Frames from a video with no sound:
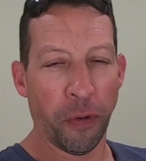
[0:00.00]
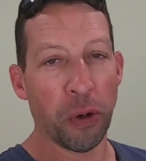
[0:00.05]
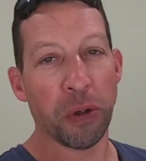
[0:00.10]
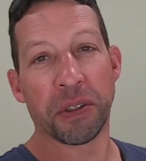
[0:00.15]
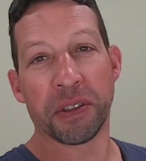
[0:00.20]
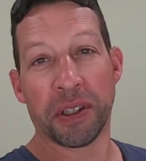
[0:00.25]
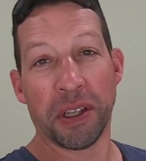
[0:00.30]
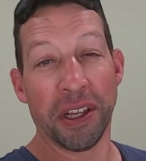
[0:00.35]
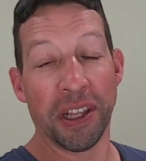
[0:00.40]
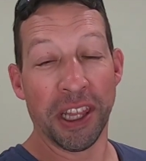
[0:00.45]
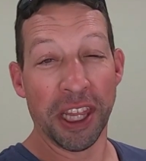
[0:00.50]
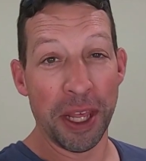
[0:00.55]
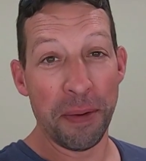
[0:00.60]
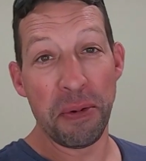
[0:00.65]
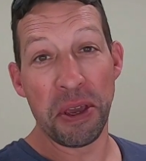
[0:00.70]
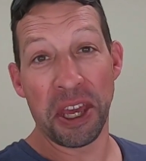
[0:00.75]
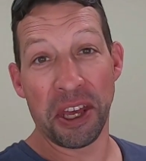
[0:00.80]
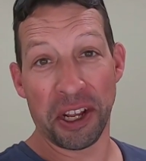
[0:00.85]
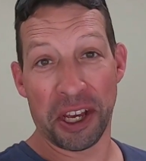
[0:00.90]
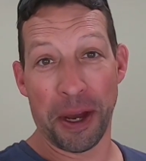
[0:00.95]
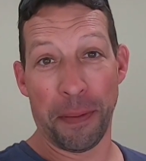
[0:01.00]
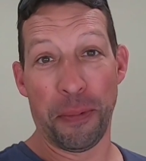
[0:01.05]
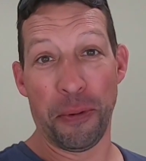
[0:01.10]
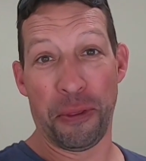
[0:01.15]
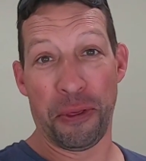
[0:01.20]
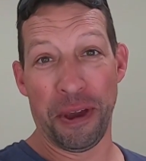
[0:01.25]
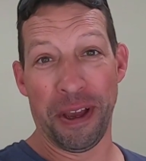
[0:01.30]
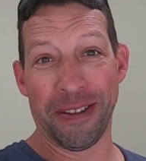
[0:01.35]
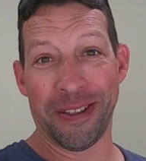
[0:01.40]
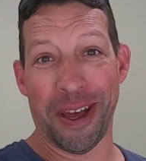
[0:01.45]
First, let me get a couple
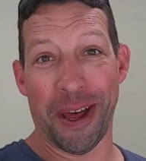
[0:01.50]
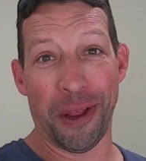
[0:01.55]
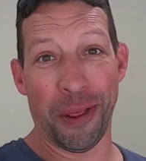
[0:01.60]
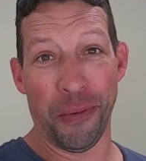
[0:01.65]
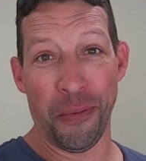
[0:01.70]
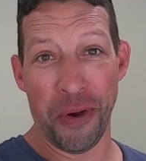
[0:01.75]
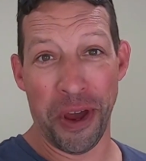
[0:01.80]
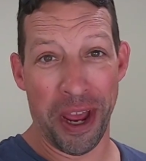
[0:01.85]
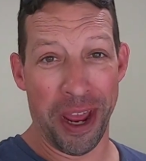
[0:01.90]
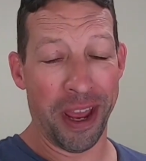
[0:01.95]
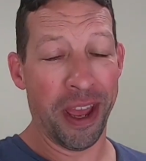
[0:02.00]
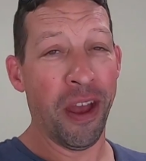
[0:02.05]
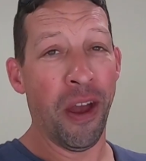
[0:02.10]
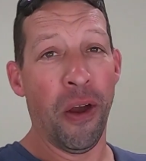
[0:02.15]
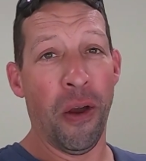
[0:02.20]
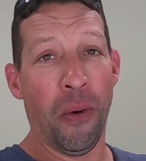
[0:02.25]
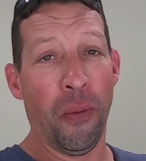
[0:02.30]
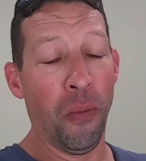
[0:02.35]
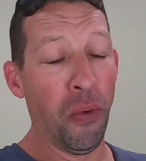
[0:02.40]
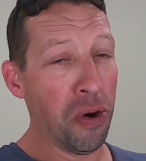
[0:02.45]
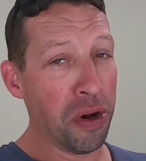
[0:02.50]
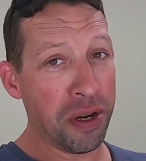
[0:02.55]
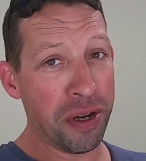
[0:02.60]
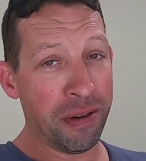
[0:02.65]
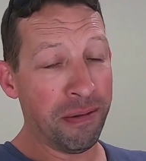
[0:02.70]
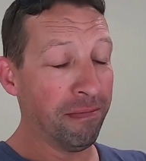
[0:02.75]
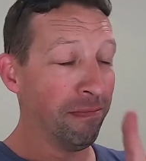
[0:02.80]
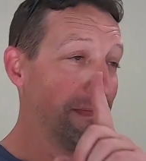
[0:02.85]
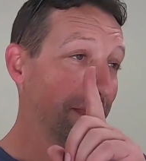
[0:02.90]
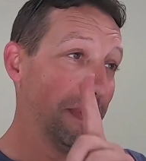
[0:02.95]
things out of the way.
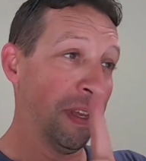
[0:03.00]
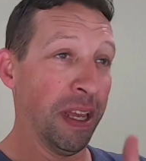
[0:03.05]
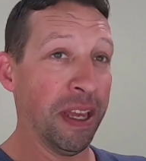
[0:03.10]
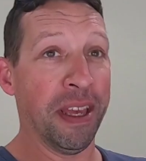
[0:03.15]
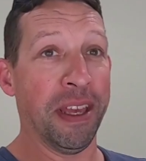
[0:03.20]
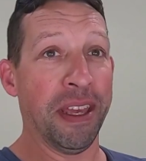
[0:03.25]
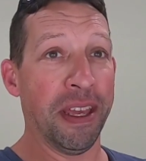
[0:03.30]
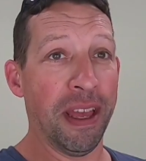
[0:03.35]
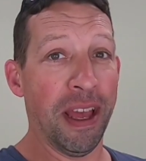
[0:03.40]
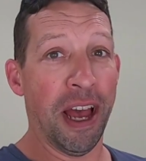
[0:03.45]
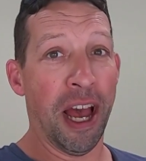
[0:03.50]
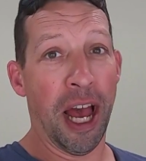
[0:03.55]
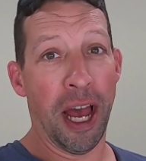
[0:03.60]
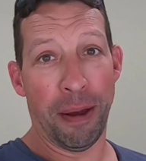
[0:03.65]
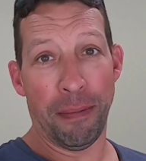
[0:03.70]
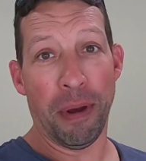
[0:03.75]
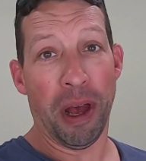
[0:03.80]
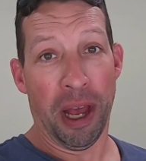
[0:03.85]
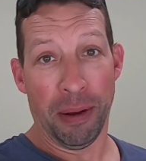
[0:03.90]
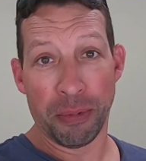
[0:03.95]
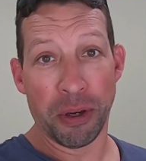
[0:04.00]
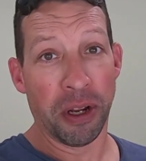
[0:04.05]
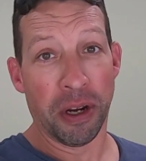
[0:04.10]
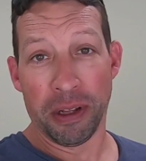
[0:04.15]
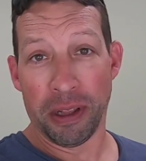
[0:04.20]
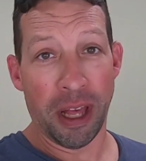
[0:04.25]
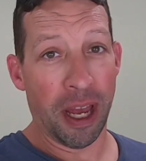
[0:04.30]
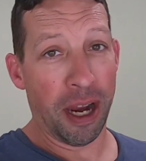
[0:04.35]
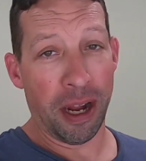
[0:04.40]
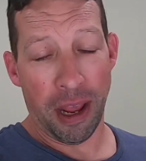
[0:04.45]
One, I'm
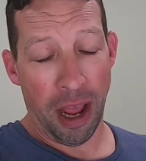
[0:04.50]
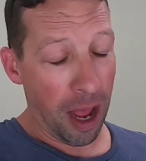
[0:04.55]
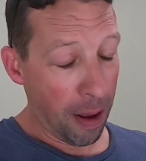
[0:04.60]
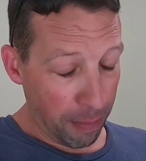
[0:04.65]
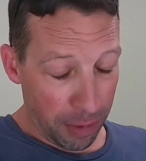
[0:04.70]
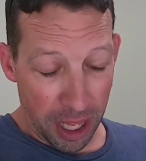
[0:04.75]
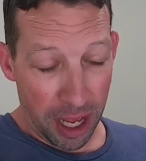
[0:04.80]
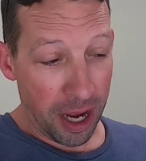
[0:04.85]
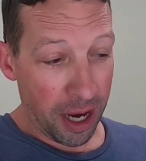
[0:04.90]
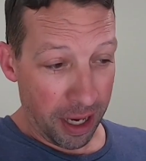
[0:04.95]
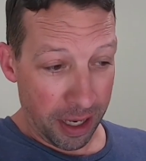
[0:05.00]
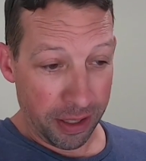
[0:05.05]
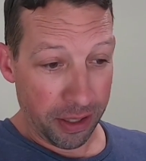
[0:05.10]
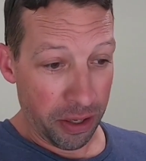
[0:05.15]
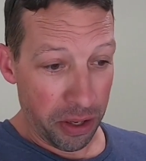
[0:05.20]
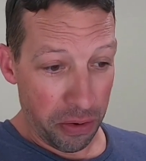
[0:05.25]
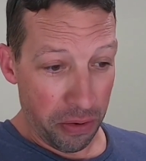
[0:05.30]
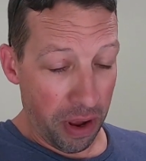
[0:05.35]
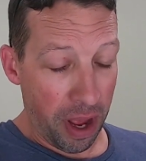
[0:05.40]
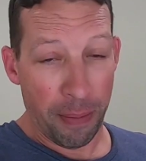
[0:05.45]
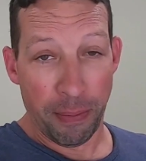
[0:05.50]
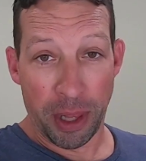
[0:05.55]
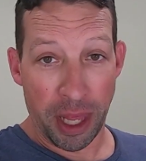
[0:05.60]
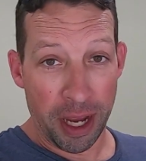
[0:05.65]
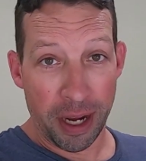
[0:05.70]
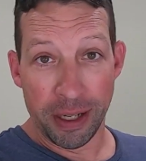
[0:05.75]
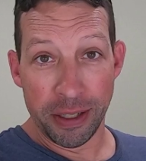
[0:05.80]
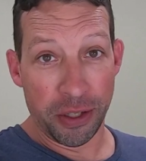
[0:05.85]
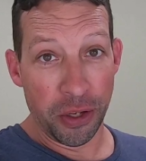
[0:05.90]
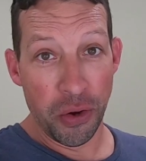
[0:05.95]
gonna lie to you. I'm lying to you. I'm
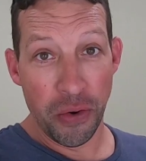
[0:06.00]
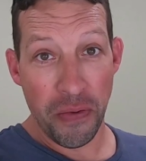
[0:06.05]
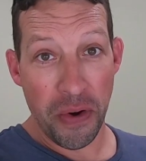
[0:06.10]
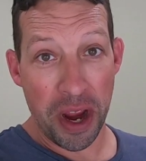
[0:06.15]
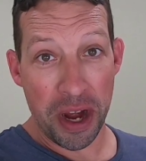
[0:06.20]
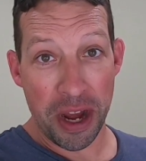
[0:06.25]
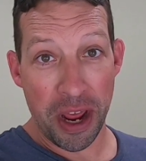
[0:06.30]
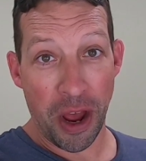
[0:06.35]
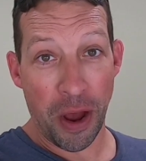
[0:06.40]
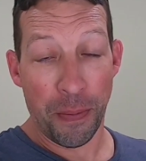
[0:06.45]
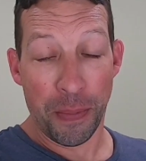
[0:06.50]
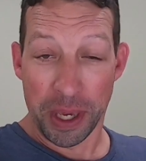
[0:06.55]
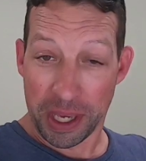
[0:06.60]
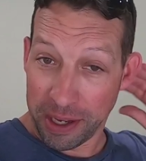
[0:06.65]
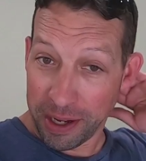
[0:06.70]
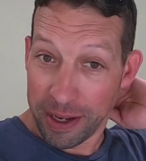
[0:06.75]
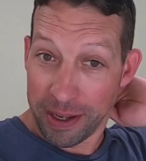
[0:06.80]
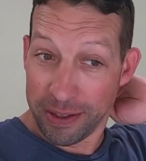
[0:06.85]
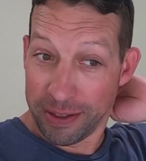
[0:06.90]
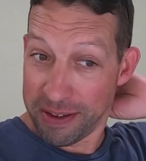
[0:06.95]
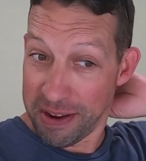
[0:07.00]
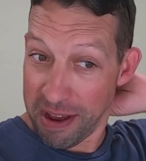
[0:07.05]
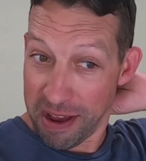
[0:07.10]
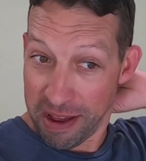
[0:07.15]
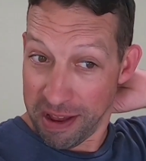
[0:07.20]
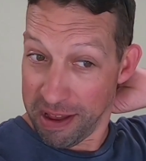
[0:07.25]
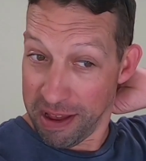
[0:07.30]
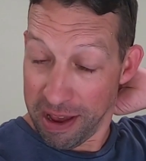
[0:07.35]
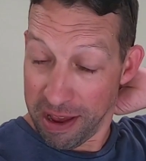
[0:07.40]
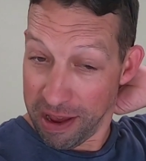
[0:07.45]
lying to you right now because
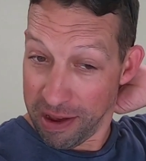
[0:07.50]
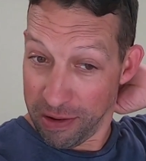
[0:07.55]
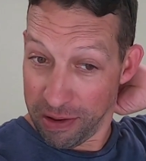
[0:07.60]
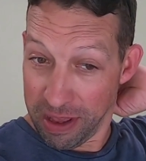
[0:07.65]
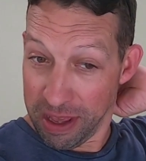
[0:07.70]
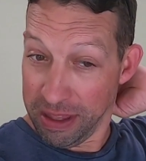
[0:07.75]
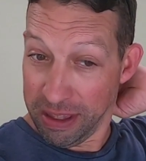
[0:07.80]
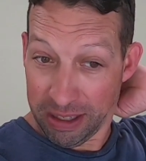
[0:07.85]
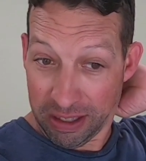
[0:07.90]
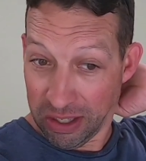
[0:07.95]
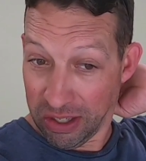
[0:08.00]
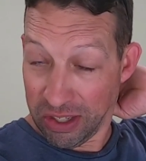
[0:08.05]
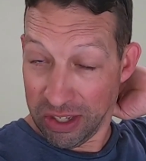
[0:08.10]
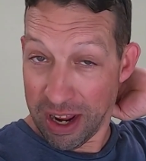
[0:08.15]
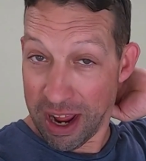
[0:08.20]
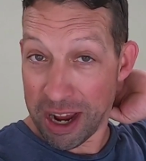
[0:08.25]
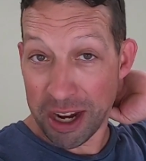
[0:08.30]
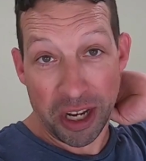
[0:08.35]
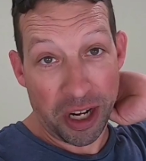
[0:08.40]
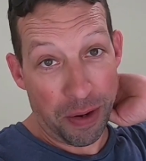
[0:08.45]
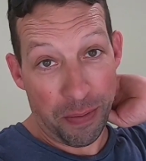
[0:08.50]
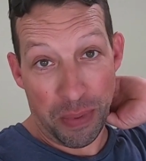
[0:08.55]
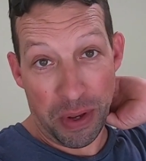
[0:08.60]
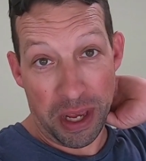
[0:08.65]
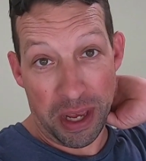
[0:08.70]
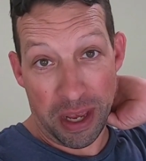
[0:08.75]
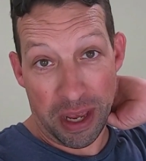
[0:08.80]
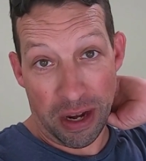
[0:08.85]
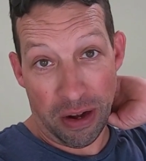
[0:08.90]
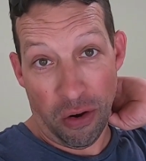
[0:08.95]
this is not gonna
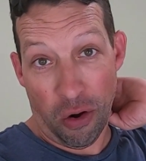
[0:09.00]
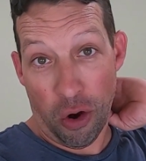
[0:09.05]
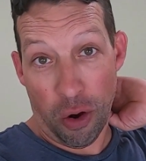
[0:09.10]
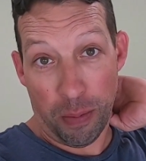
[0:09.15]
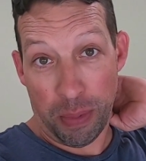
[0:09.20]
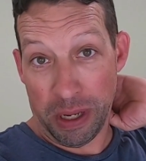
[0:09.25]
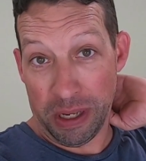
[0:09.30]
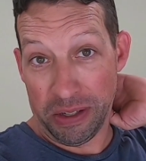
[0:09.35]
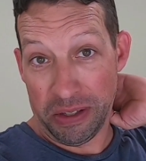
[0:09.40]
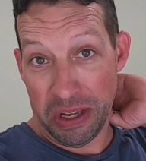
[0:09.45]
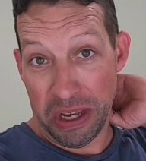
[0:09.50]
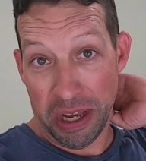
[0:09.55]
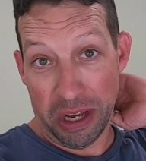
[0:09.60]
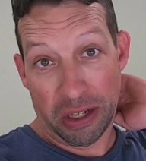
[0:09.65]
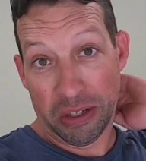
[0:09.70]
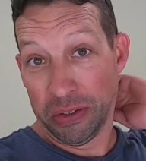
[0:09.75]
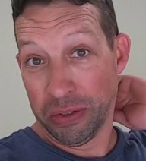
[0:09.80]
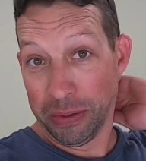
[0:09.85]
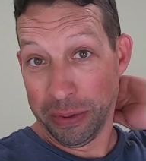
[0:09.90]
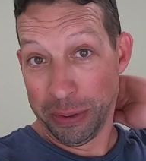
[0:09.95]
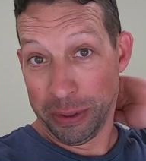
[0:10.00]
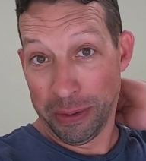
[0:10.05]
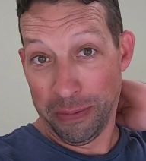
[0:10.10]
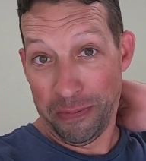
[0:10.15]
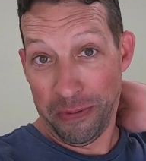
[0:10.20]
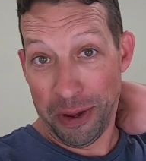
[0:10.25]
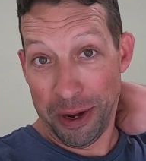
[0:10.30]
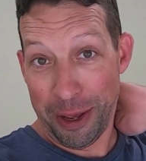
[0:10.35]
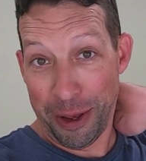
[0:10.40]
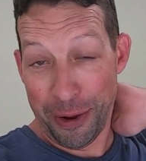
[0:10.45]
be an RBZ
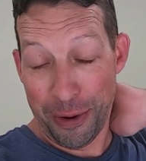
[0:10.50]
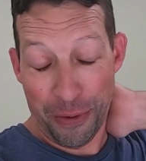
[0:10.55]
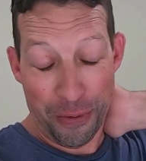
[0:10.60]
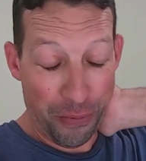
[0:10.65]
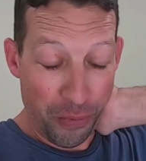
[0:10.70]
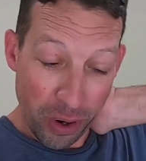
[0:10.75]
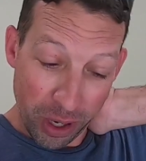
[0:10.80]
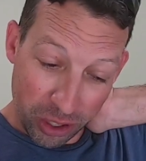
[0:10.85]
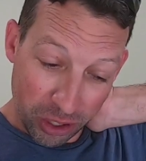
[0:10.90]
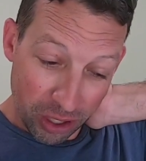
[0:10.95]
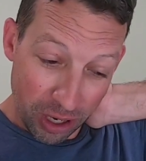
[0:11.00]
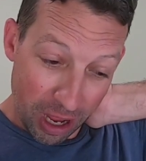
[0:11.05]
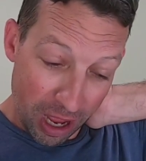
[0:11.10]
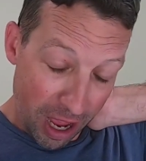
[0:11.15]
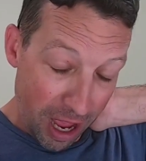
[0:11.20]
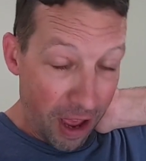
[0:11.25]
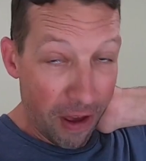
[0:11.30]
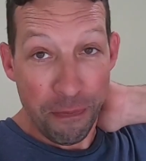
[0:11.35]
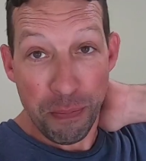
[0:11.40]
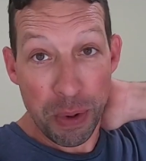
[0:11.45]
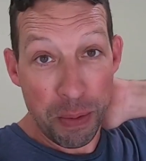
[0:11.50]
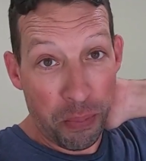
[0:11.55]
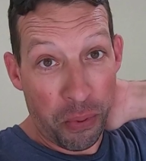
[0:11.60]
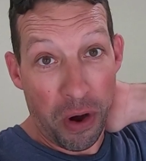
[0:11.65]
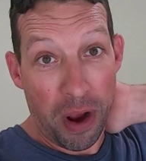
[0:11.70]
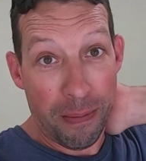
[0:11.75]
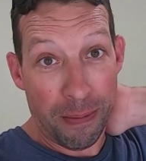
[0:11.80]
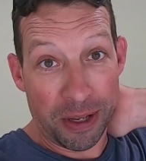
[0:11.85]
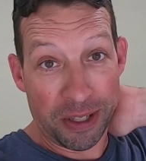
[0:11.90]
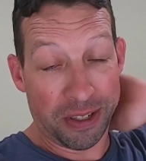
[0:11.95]
exclusive video, which I've been
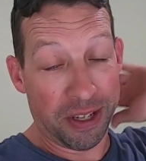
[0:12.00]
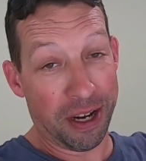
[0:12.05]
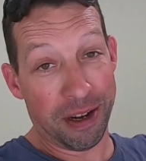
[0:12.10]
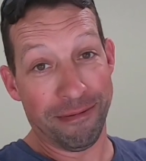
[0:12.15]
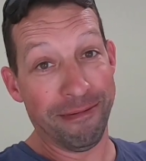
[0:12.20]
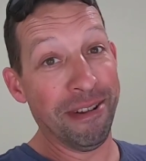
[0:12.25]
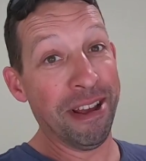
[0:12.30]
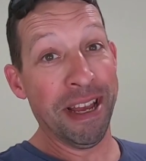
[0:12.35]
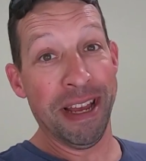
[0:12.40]
promising.